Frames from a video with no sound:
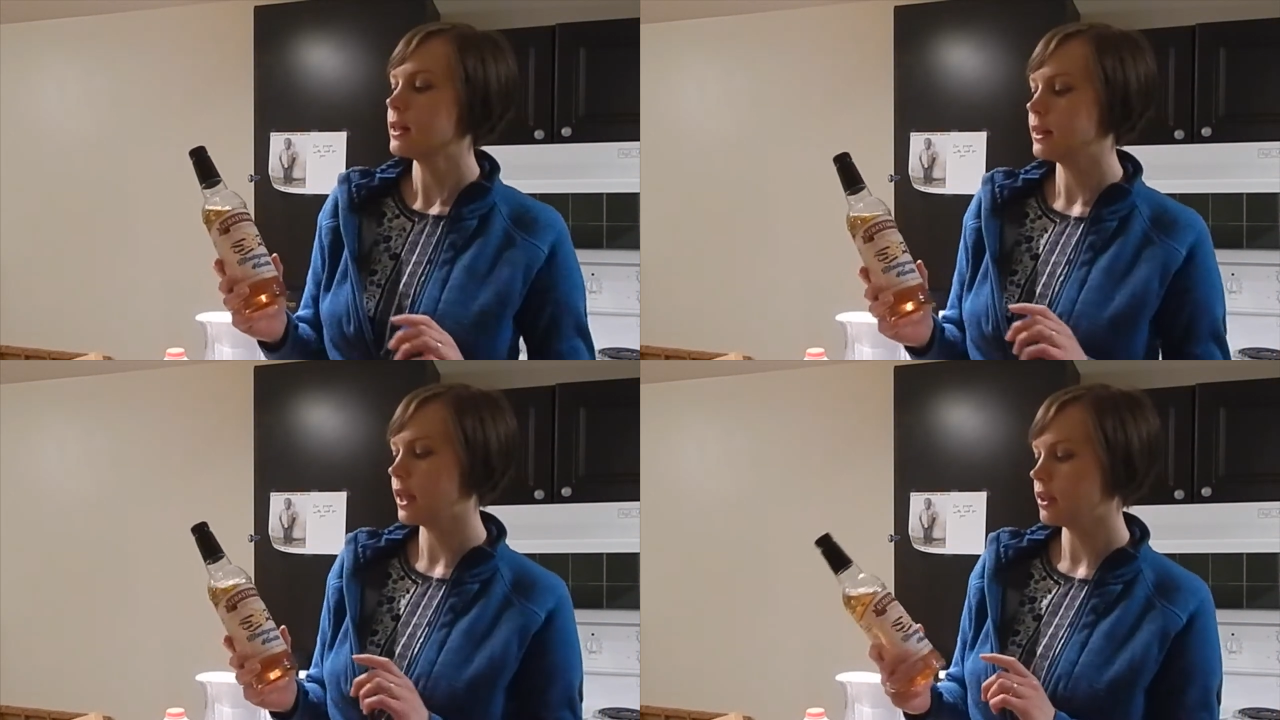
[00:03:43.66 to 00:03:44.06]

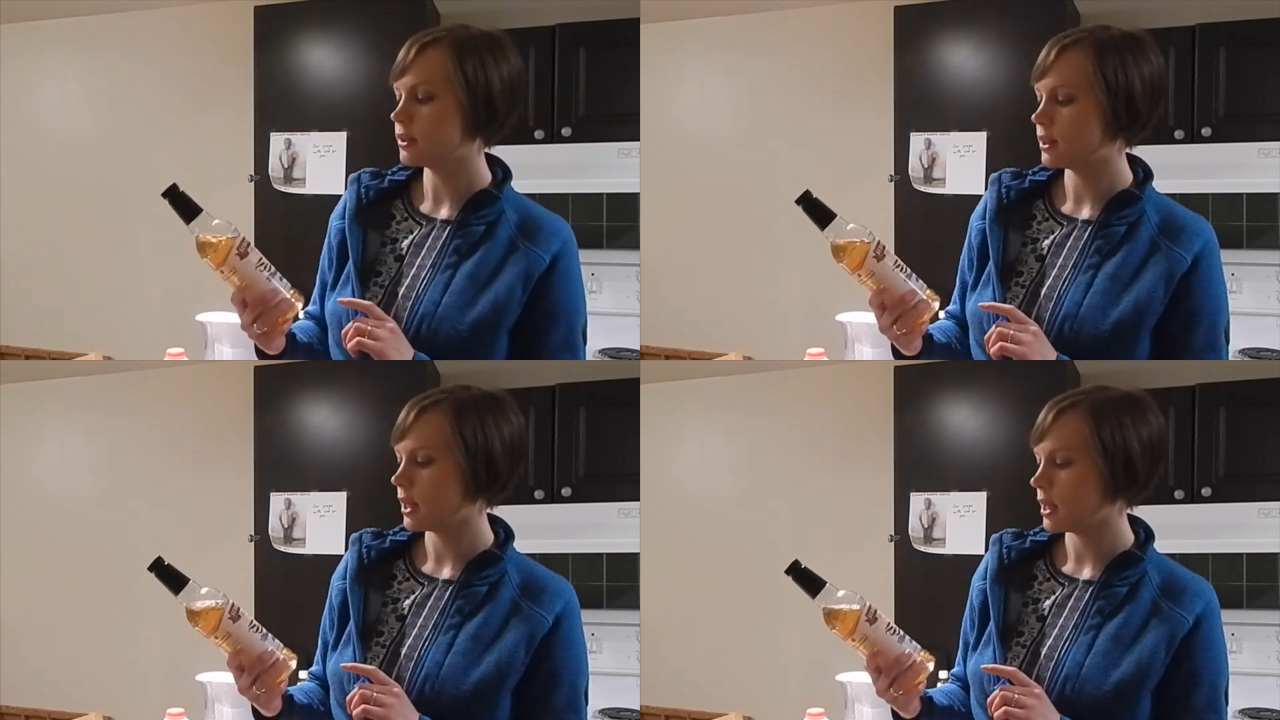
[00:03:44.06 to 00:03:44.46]

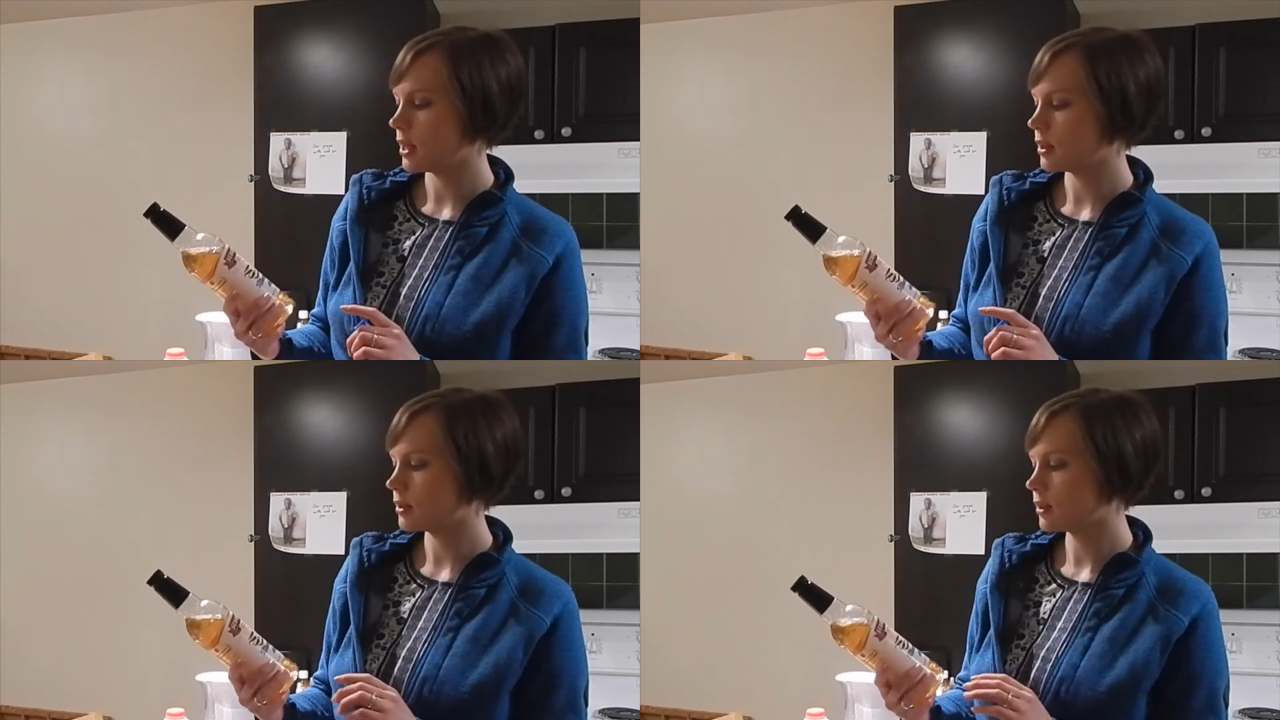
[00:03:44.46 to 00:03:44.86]
This
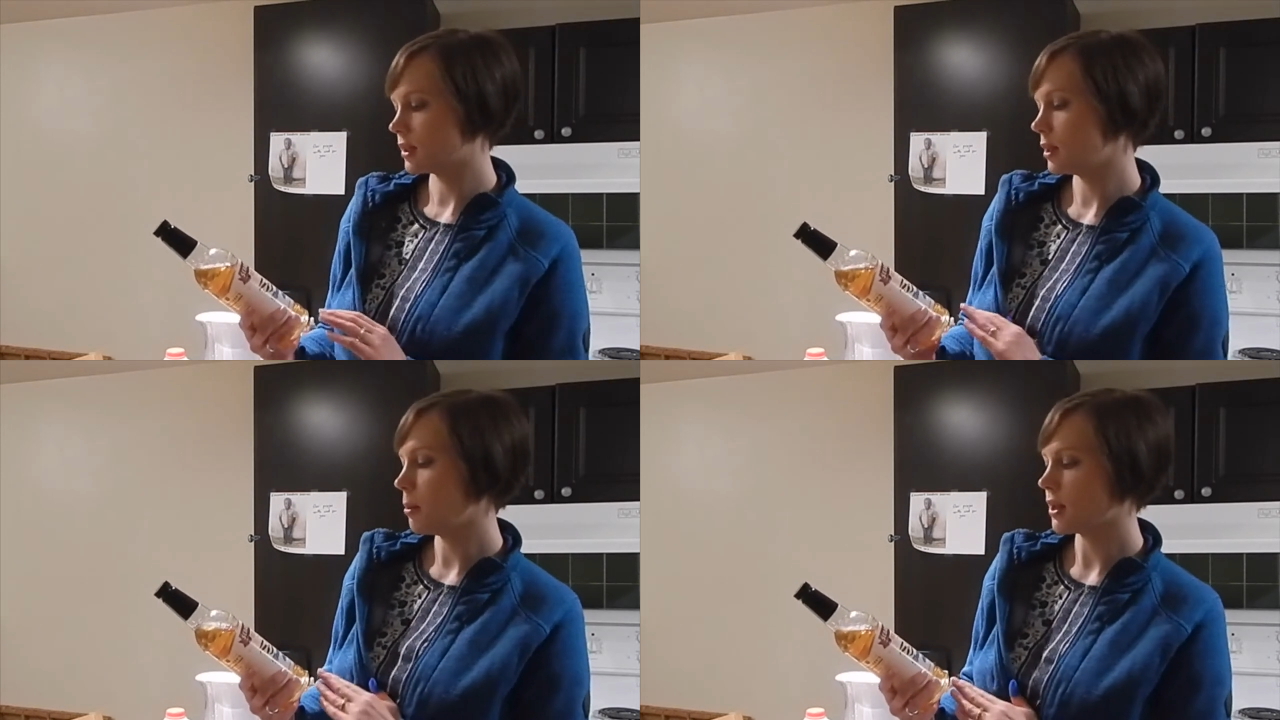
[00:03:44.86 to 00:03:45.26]
is
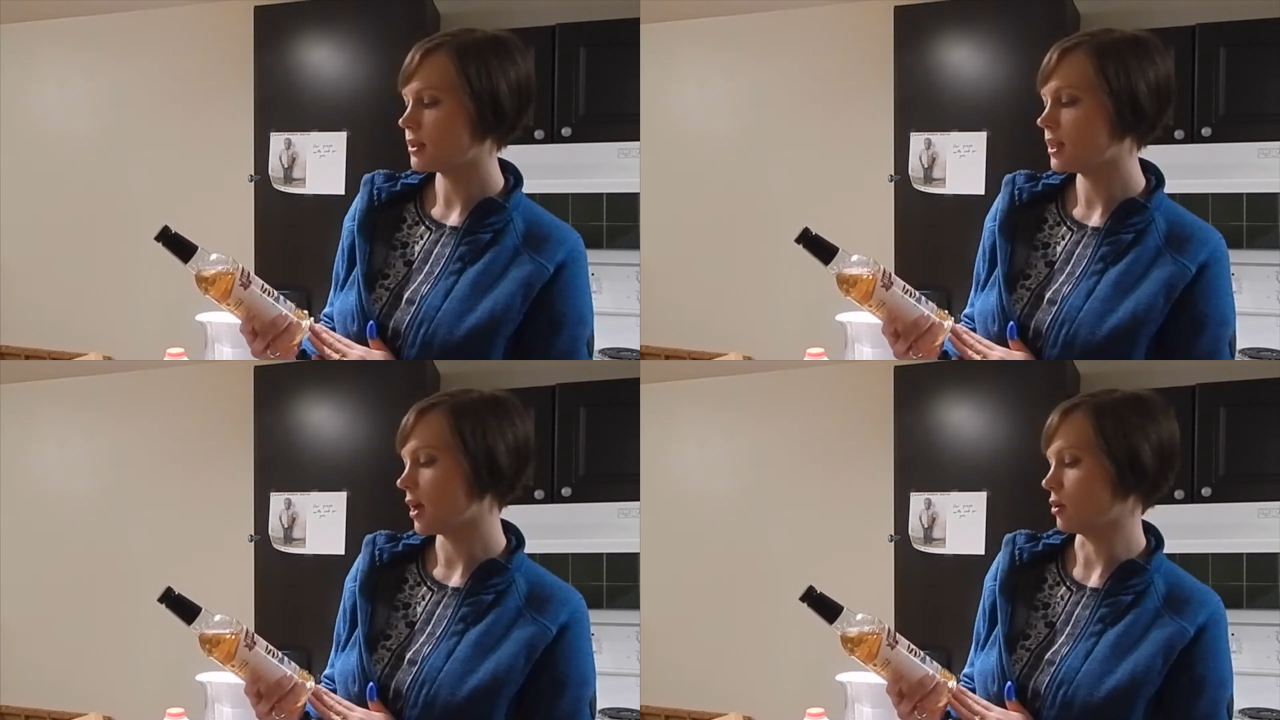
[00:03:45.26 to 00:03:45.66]

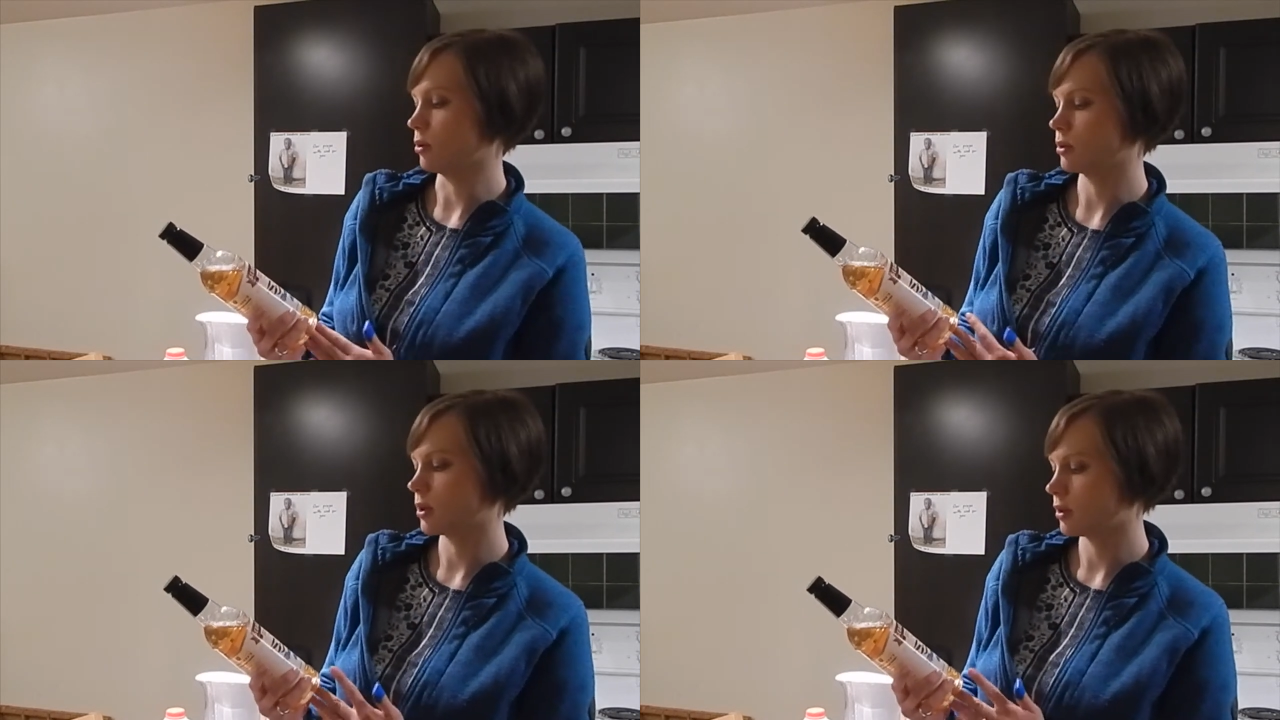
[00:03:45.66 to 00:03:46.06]

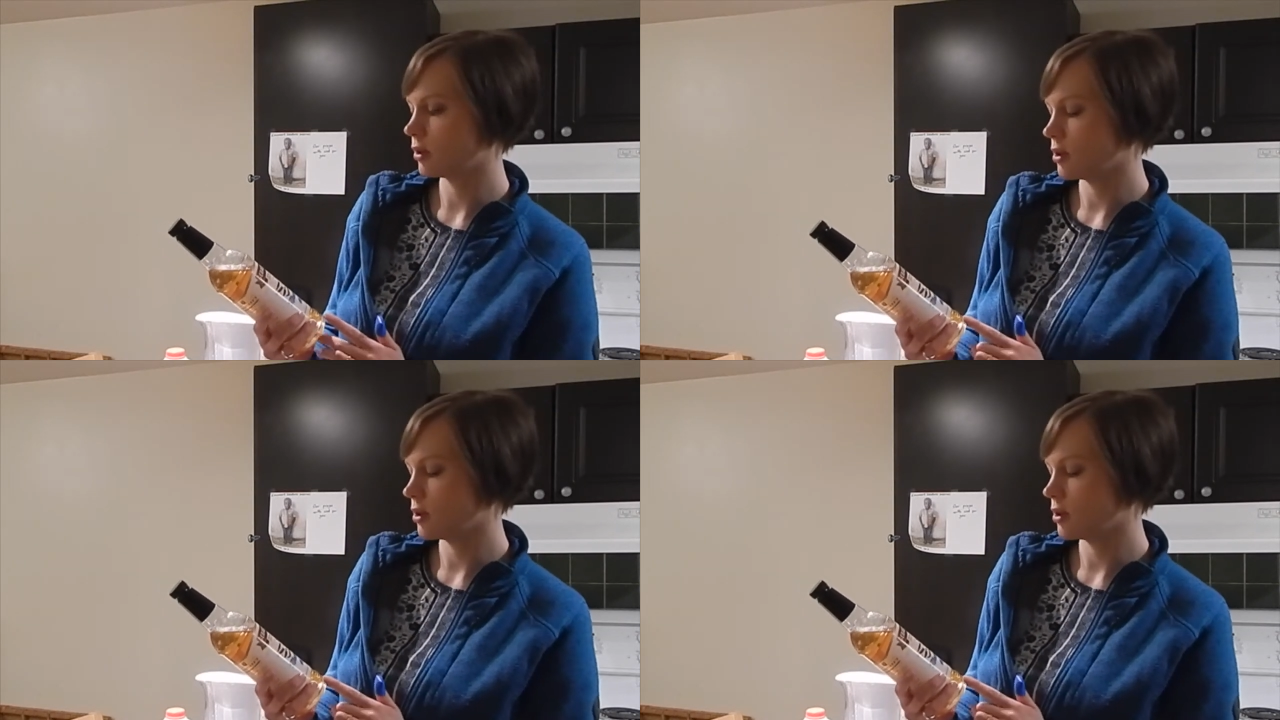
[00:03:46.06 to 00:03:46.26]
Sebastiano's